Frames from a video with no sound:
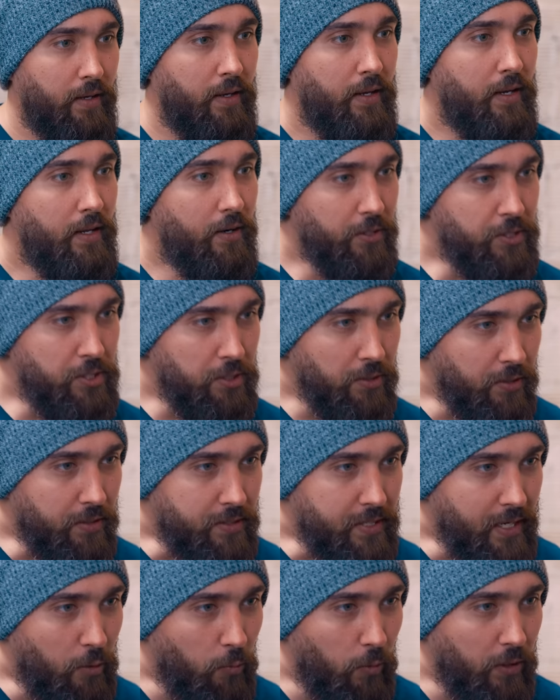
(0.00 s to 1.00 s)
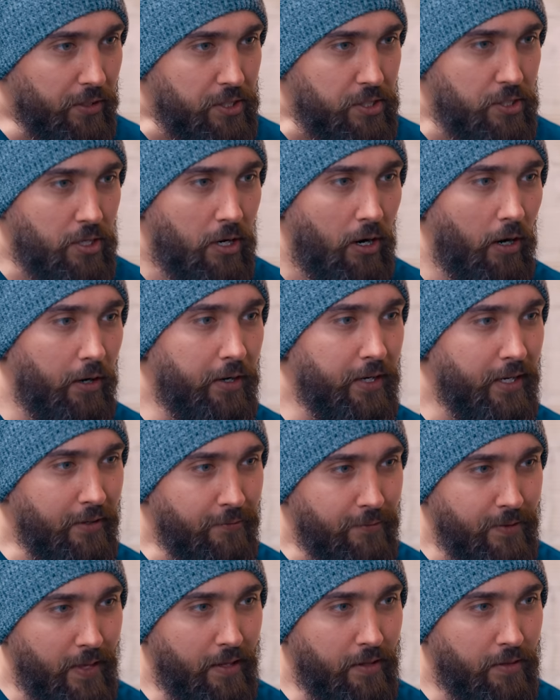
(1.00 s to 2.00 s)
It also looks like while it's targeting
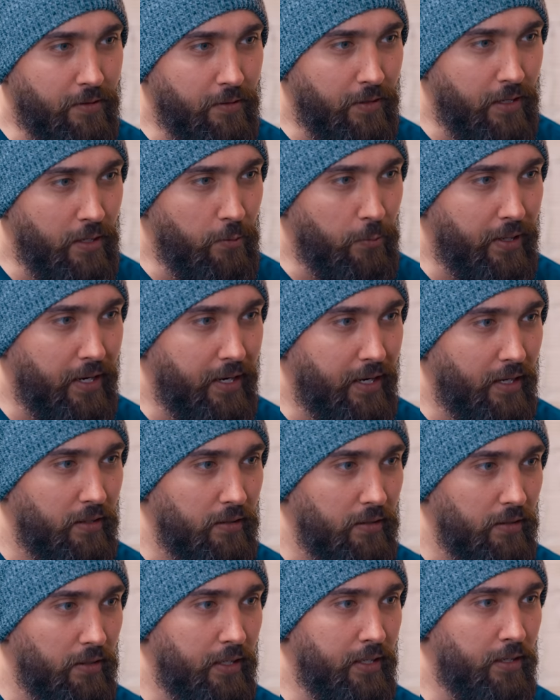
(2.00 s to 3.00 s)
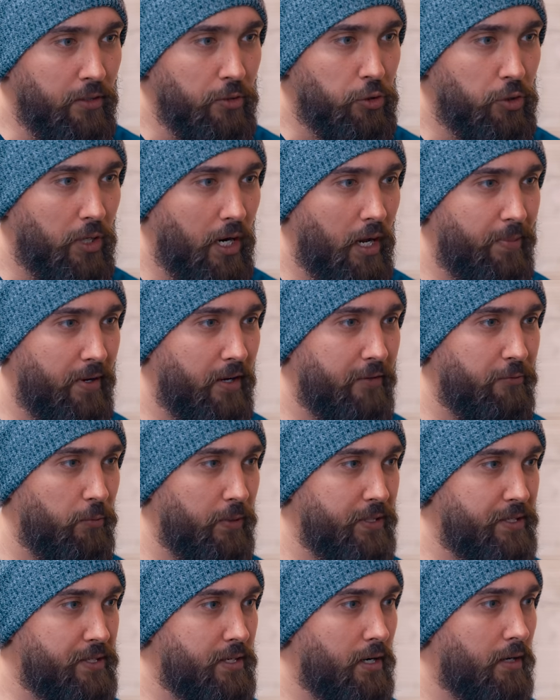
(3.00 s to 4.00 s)
for that 30, we're getting a little drop off
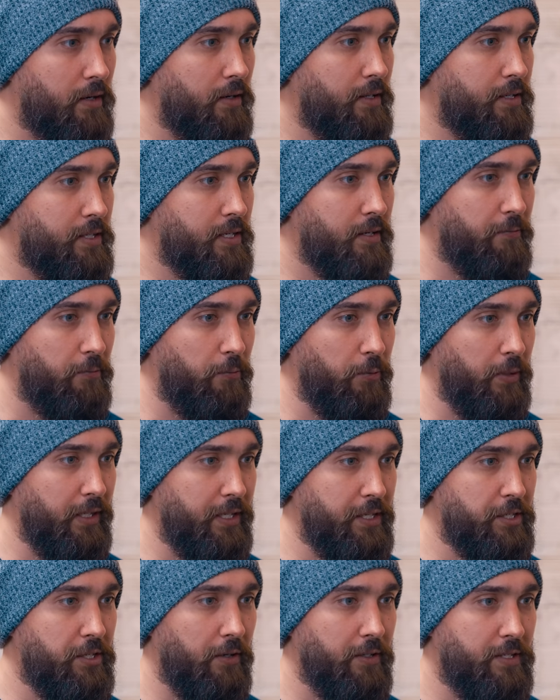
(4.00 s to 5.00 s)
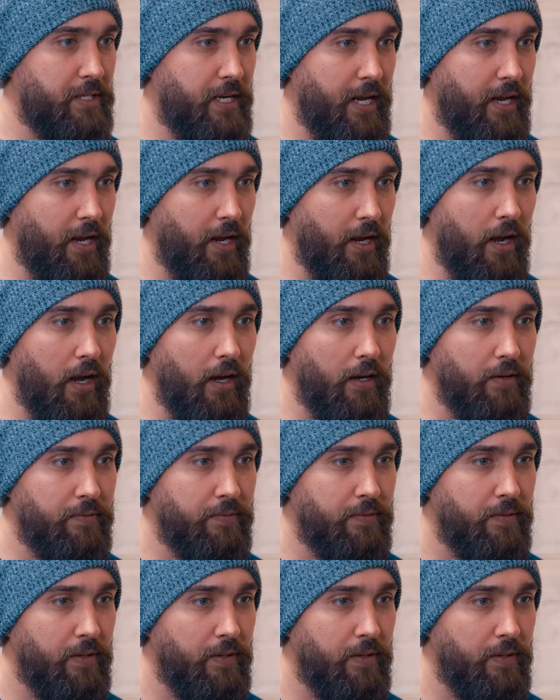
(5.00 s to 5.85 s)
when stuff really starts taking off.